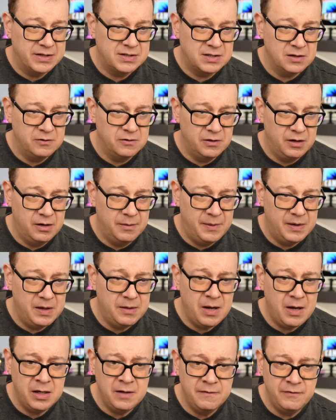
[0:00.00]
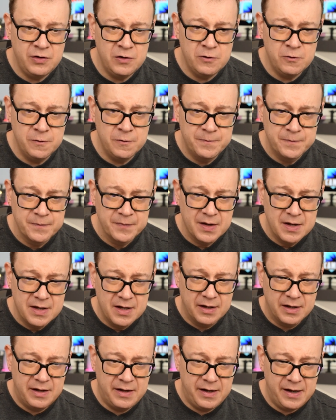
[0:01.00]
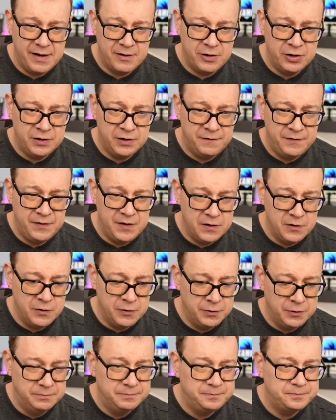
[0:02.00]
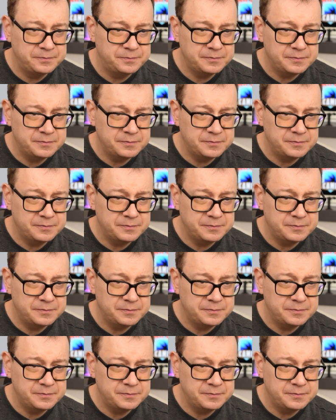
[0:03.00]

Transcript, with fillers: So uh, the banana view, carrot view,